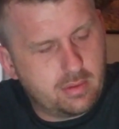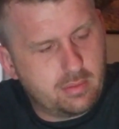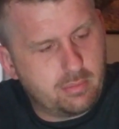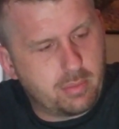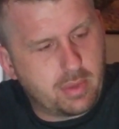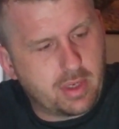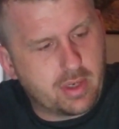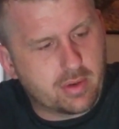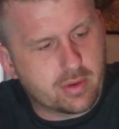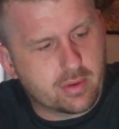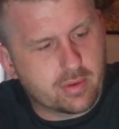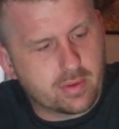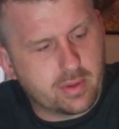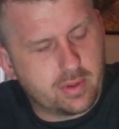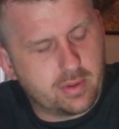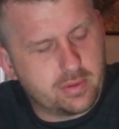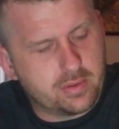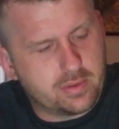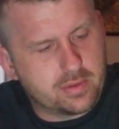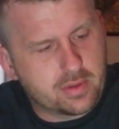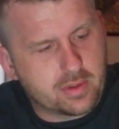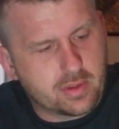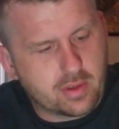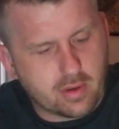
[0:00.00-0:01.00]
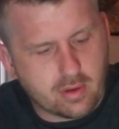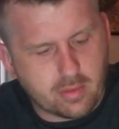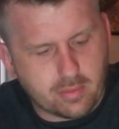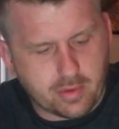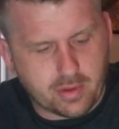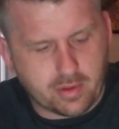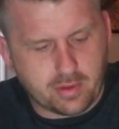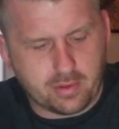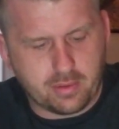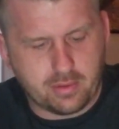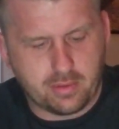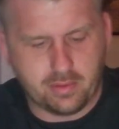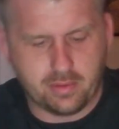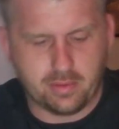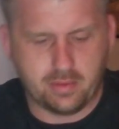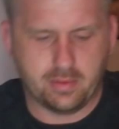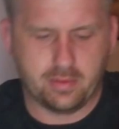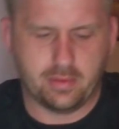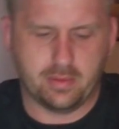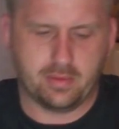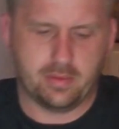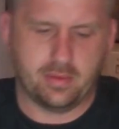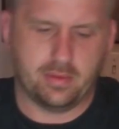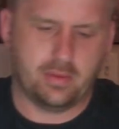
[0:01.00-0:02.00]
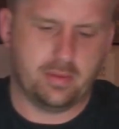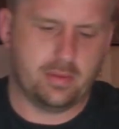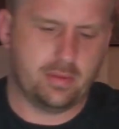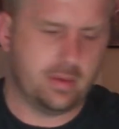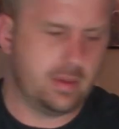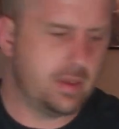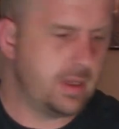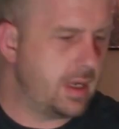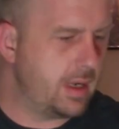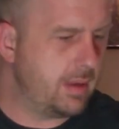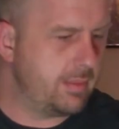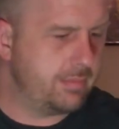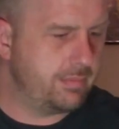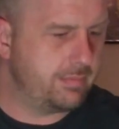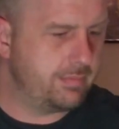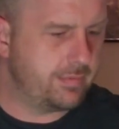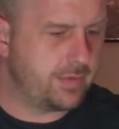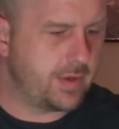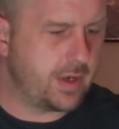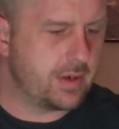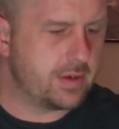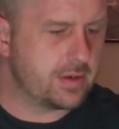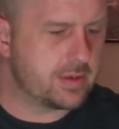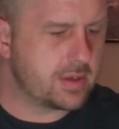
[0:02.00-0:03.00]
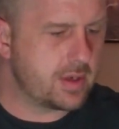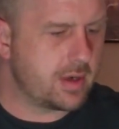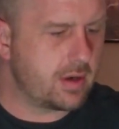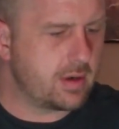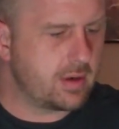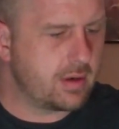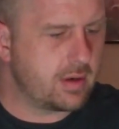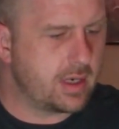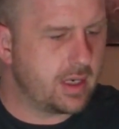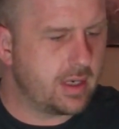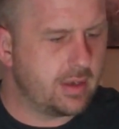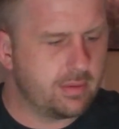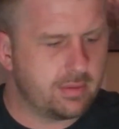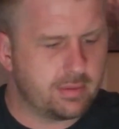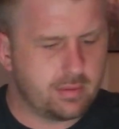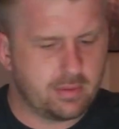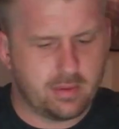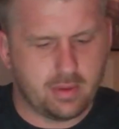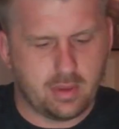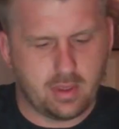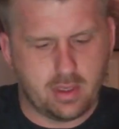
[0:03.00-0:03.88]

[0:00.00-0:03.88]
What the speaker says: Grylls Gerber fire starter out.